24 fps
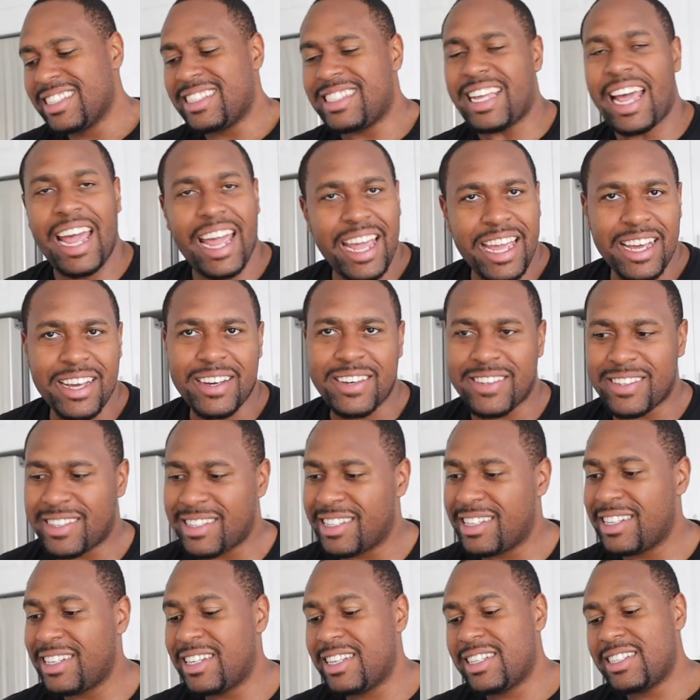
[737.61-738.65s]
Damn.
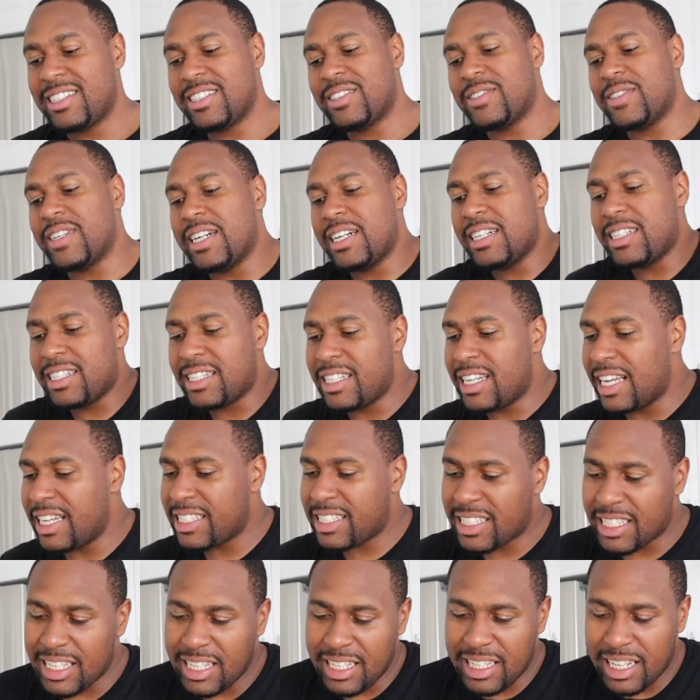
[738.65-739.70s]
Well,
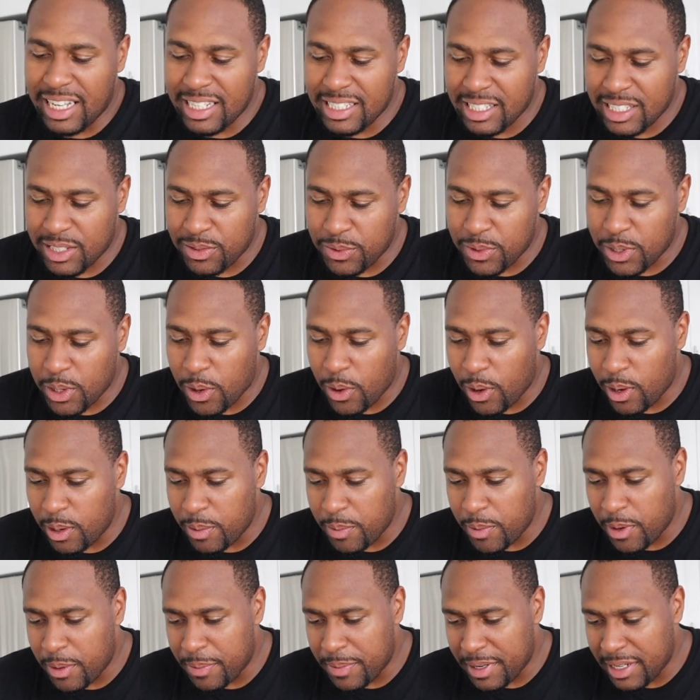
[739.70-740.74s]
let's see. We'll
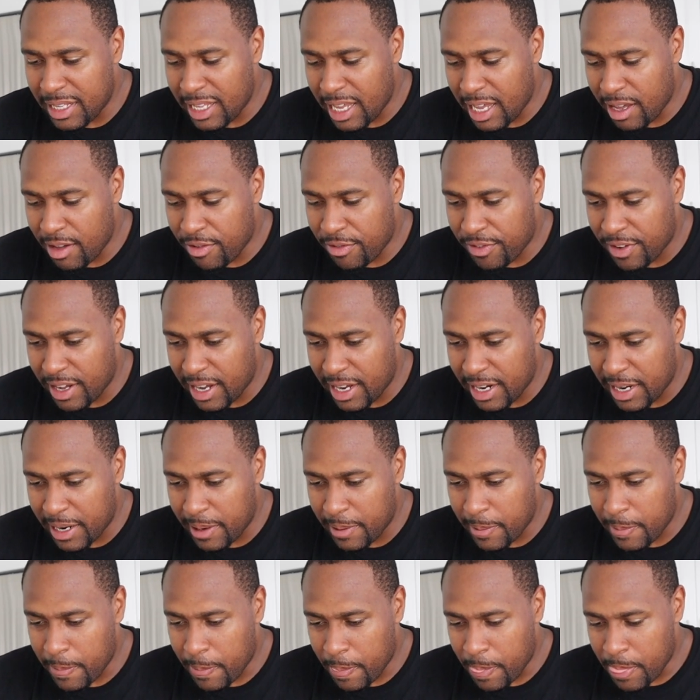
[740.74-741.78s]
call them on Monday and find
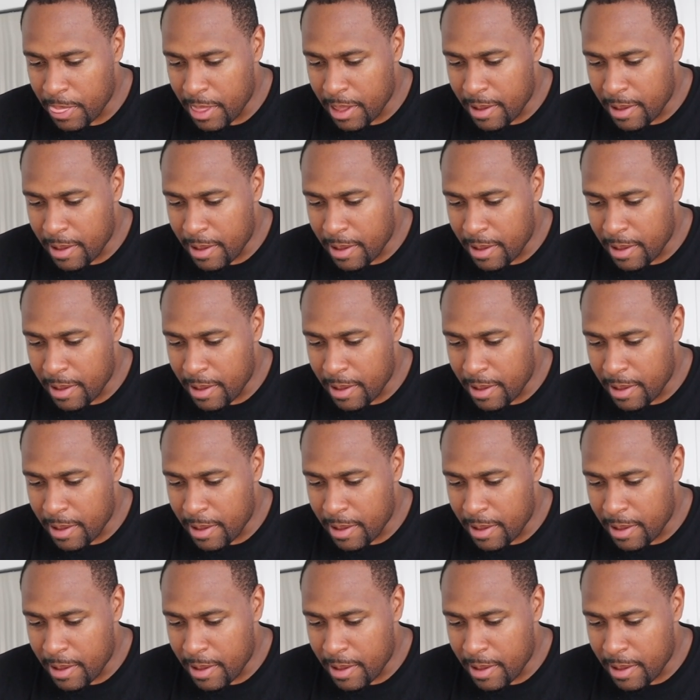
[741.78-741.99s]
out.